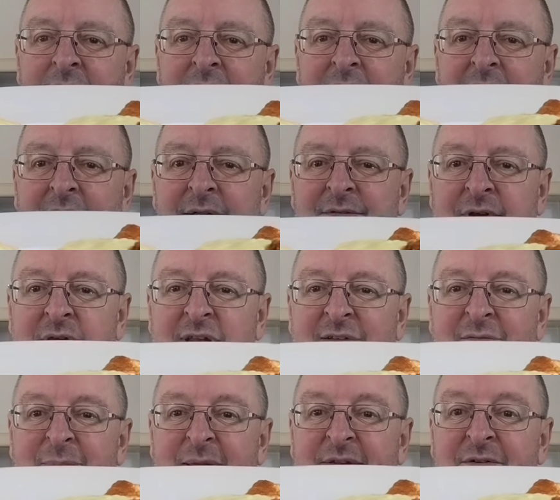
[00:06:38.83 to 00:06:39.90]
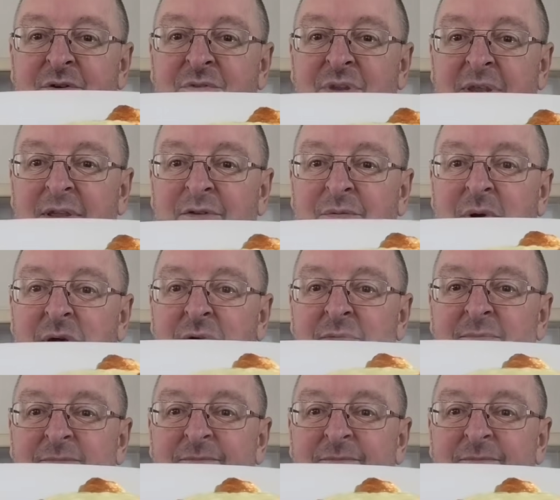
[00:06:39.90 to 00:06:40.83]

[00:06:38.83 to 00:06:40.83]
and so you can have a better look at it as well.